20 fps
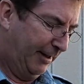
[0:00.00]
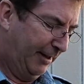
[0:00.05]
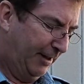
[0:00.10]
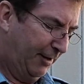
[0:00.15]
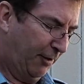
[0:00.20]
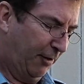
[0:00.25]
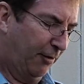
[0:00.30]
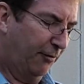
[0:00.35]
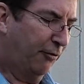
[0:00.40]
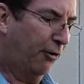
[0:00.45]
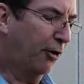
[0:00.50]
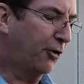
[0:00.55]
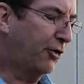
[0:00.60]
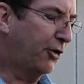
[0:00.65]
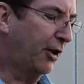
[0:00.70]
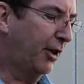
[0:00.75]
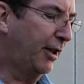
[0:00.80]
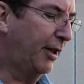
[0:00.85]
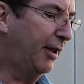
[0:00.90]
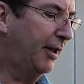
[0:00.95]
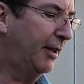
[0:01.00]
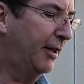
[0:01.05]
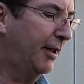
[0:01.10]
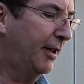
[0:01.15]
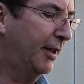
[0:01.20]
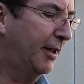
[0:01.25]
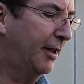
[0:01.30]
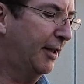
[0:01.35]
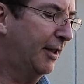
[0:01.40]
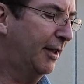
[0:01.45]
So unfortunately,
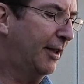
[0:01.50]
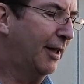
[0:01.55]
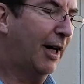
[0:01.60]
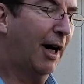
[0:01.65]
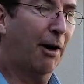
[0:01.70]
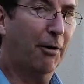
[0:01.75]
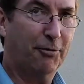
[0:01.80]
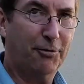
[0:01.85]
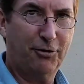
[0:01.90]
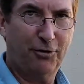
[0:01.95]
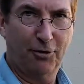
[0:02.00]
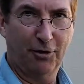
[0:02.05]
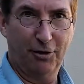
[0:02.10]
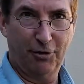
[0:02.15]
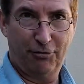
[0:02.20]
I was going